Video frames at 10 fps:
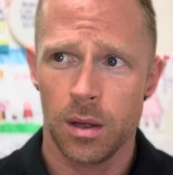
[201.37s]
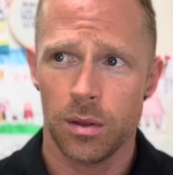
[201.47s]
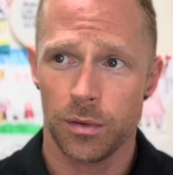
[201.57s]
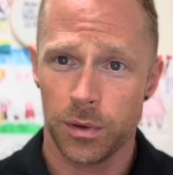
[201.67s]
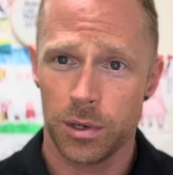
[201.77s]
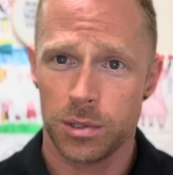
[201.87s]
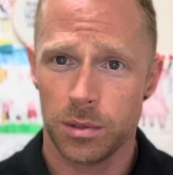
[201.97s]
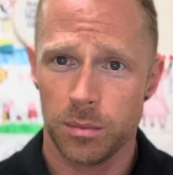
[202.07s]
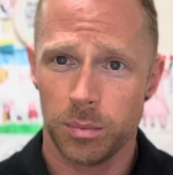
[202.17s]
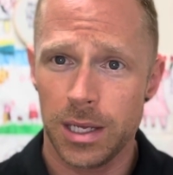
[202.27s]
the first
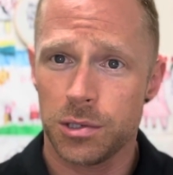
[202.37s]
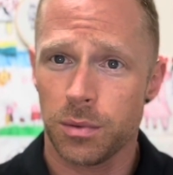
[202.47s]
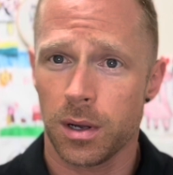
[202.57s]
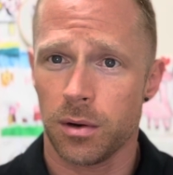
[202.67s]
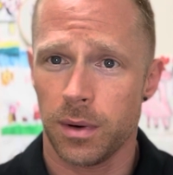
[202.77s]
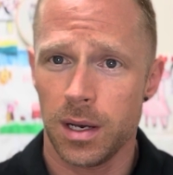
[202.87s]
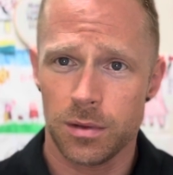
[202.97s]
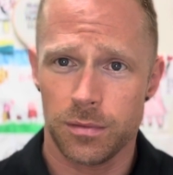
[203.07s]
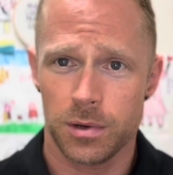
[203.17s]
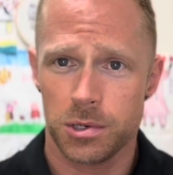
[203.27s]
place we're going to reach,
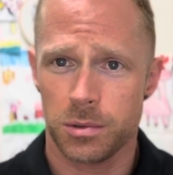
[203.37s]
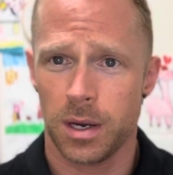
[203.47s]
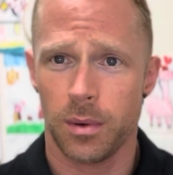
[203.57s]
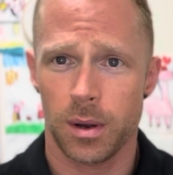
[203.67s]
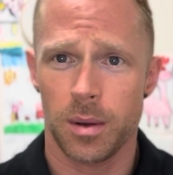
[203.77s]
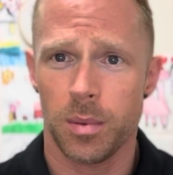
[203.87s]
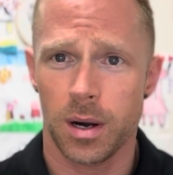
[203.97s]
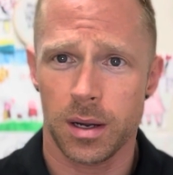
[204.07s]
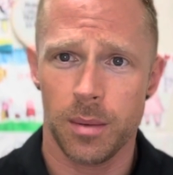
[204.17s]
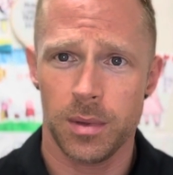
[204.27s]
the first tree we're going to
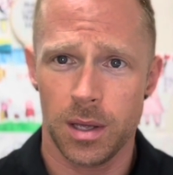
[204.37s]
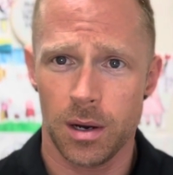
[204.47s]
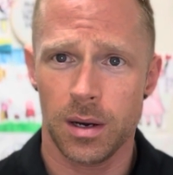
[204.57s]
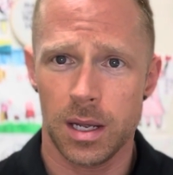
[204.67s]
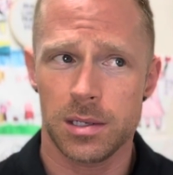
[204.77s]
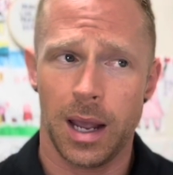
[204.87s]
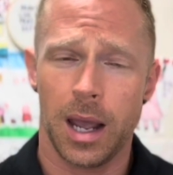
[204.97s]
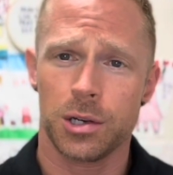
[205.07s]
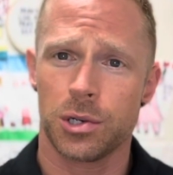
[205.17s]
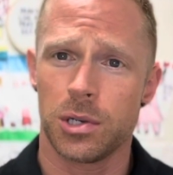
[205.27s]
bark up here is
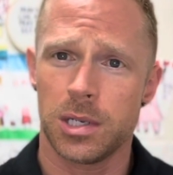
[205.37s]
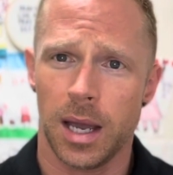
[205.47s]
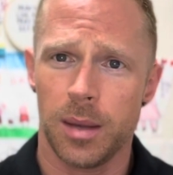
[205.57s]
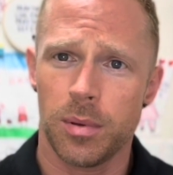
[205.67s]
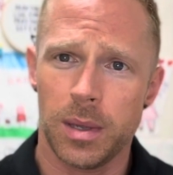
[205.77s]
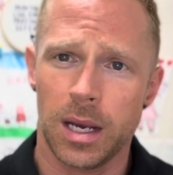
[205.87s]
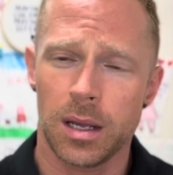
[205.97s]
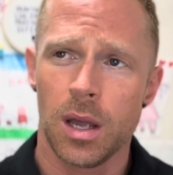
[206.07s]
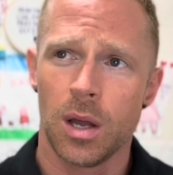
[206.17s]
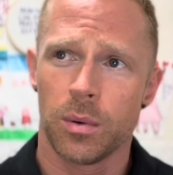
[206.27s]
action type, meaning
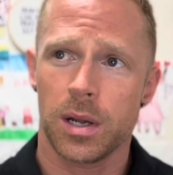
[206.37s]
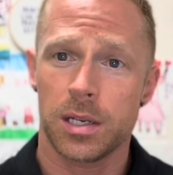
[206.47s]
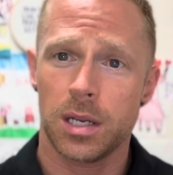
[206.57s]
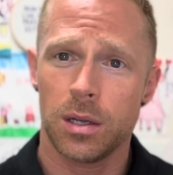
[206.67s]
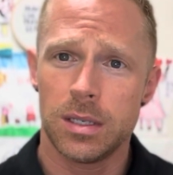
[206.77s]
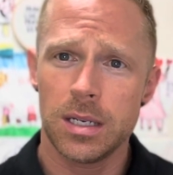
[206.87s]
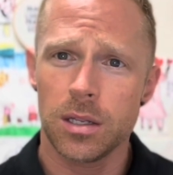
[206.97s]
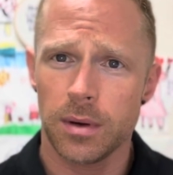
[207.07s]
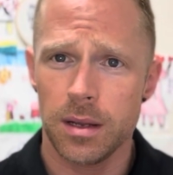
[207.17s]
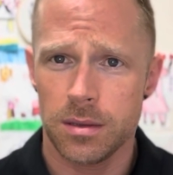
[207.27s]
we're going to say you did the
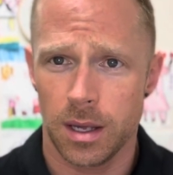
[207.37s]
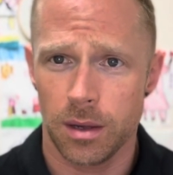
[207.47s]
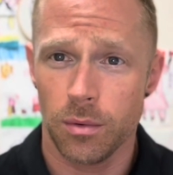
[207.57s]
right thing.